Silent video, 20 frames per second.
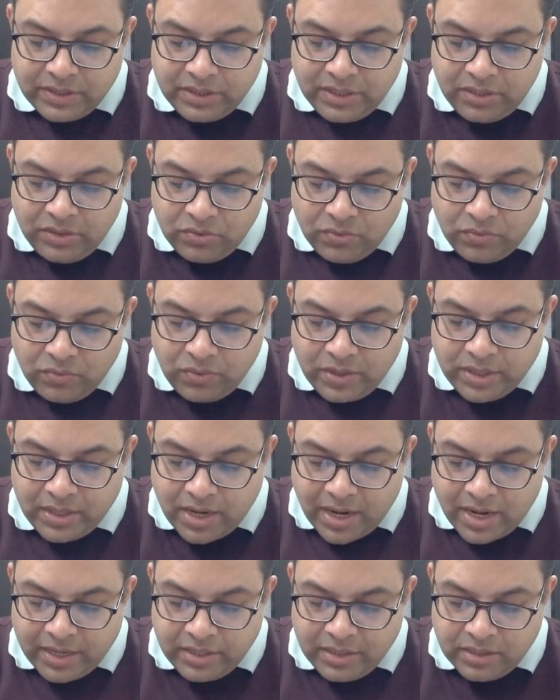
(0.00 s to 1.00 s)
When they know an
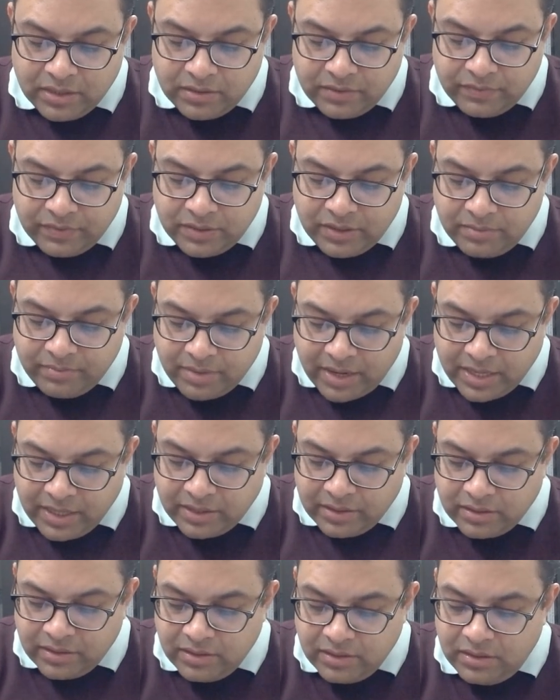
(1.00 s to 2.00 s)
idea with their
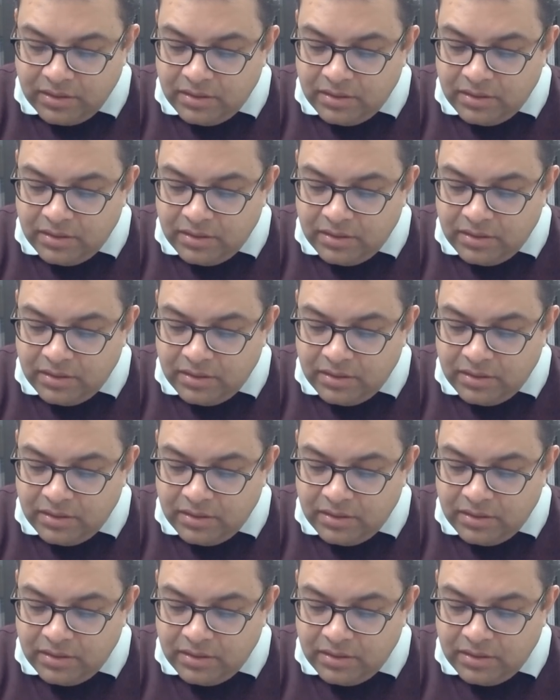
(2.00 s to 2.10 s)
mind,